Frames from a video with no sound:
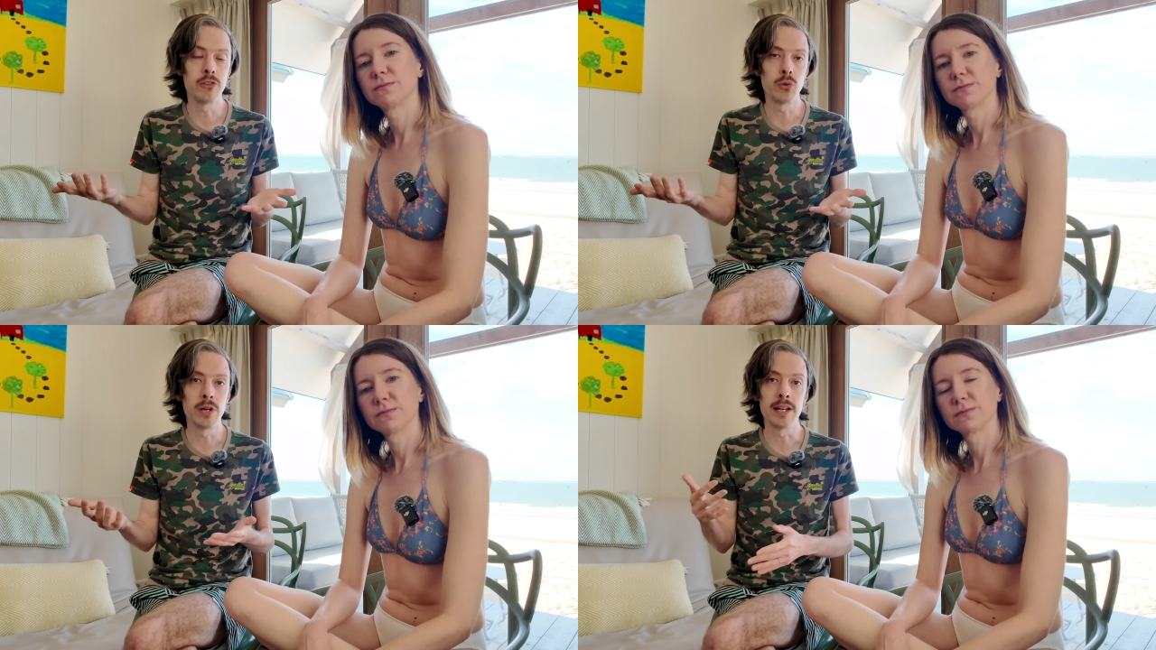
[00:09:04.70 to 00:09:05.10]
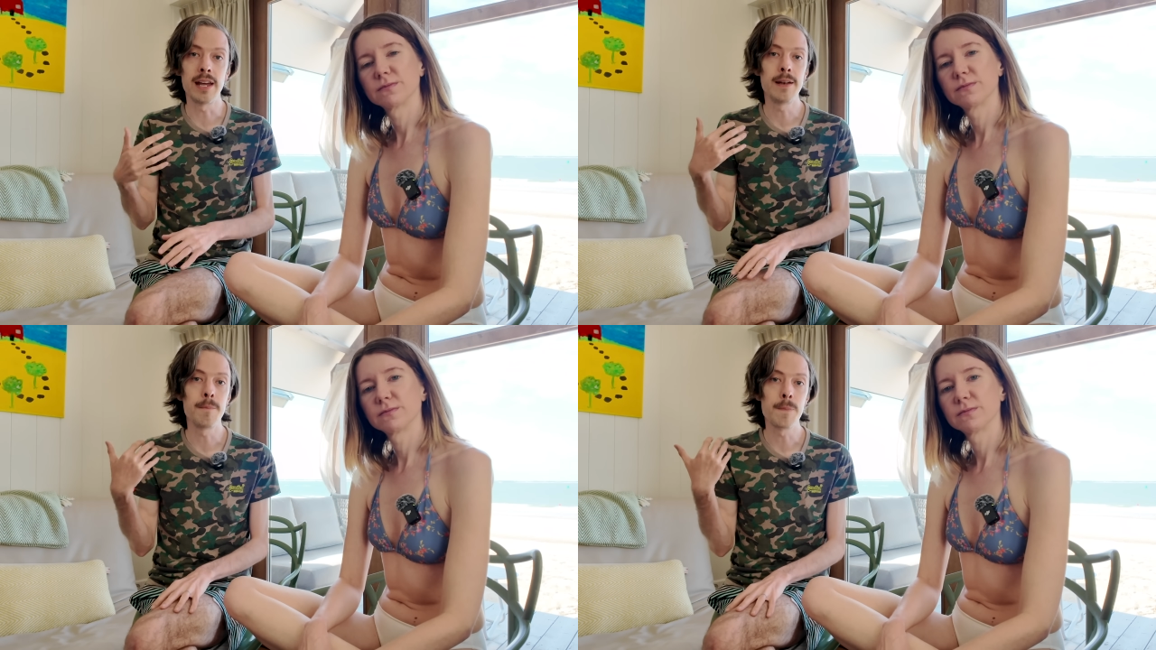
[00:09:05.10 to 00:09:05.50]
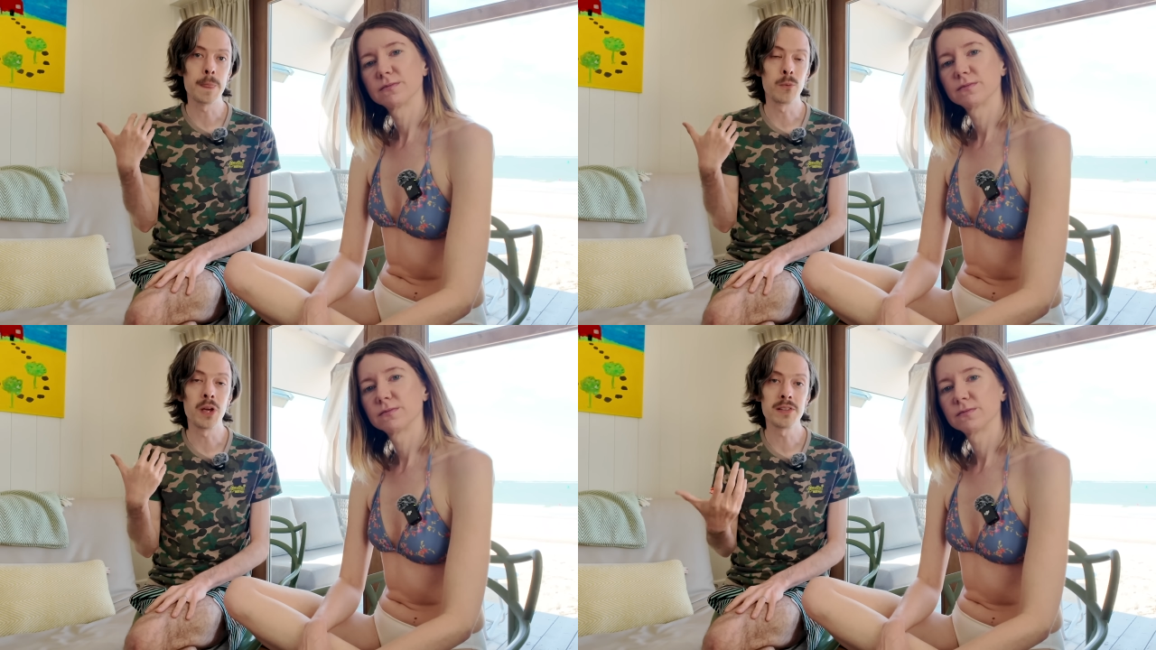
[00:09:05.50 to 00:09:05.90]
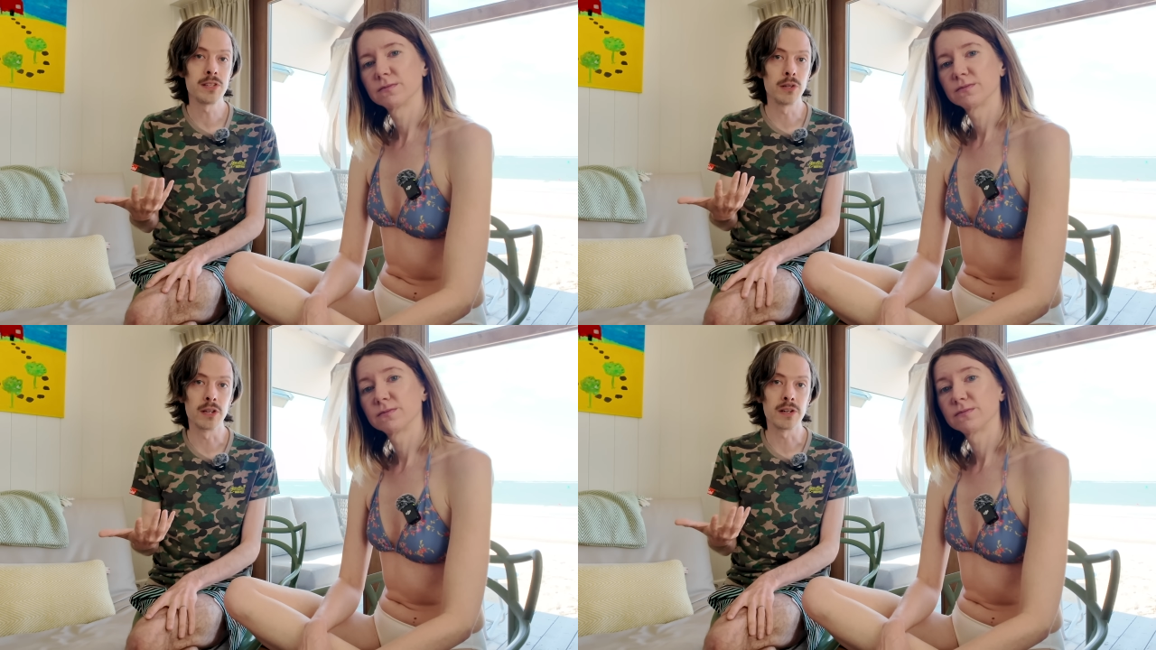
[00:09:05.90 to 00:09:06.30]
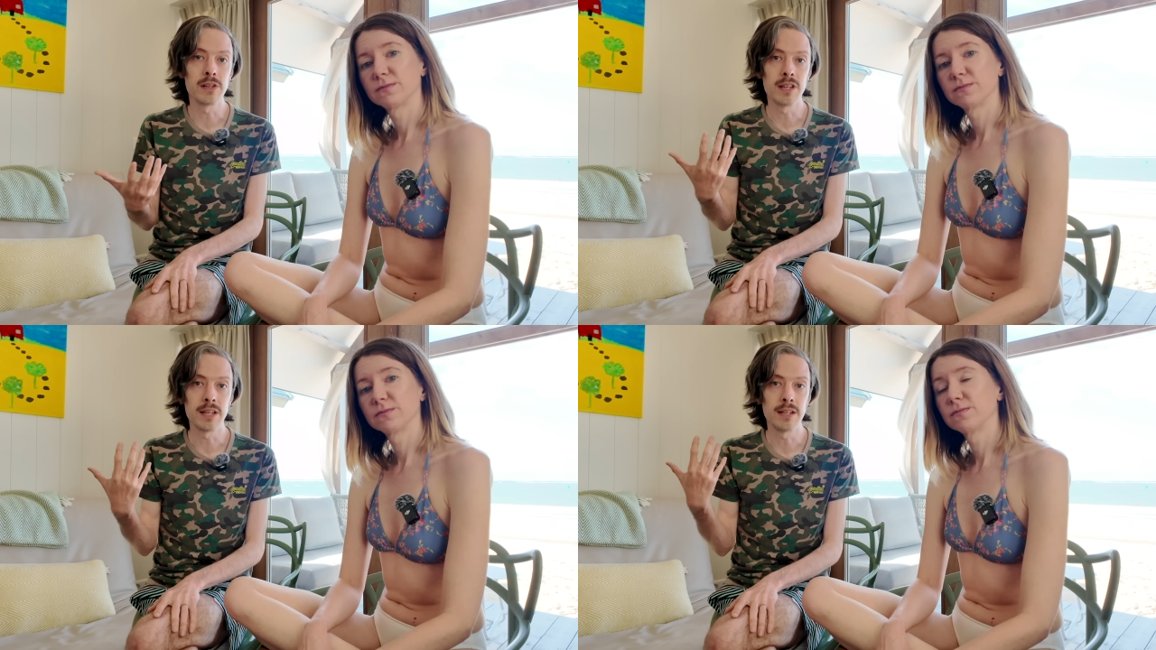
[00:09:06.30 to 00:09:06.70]
Speaker 1: enjoyed. And we also
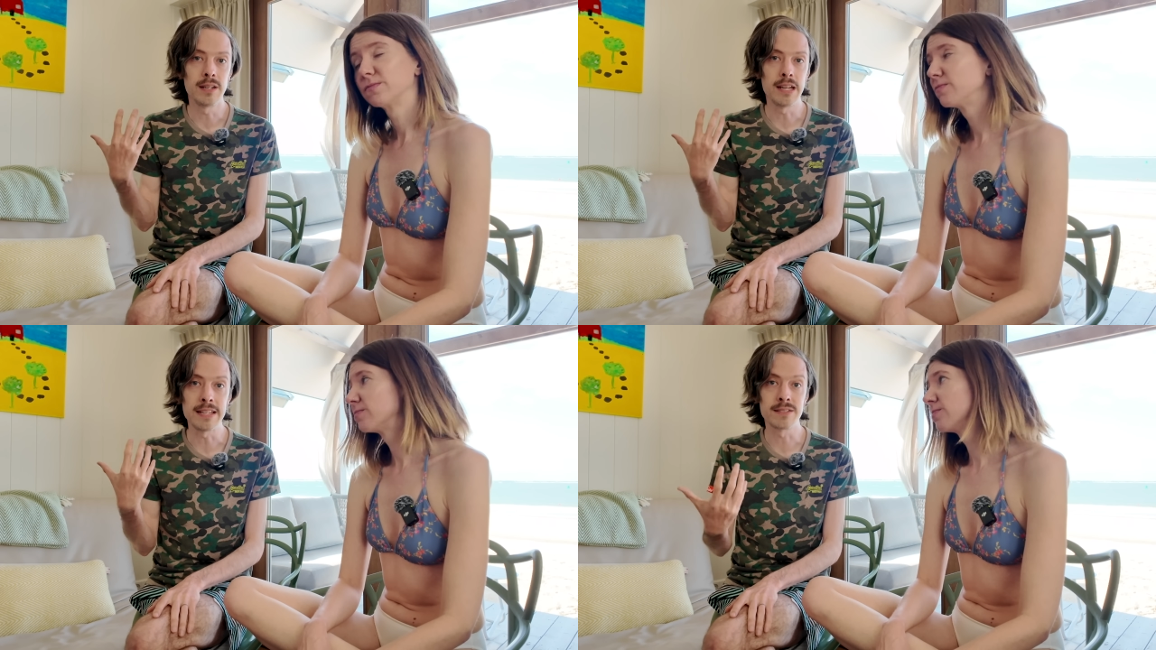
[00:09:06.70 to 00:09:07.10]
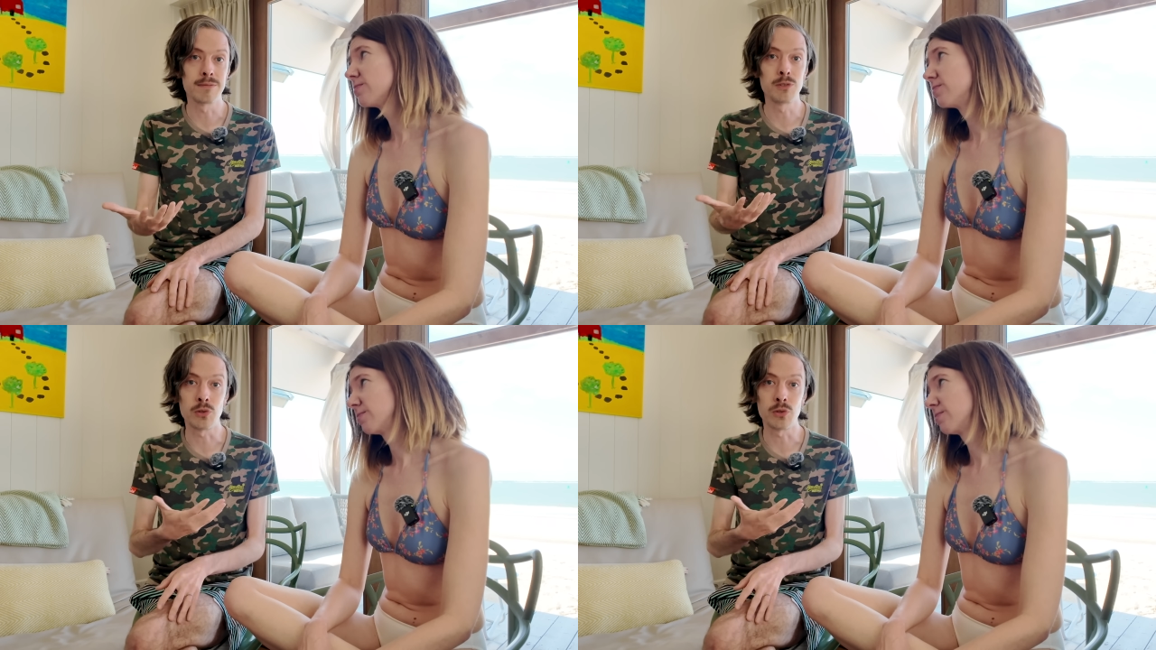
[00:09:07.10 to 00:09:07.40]
learned that it's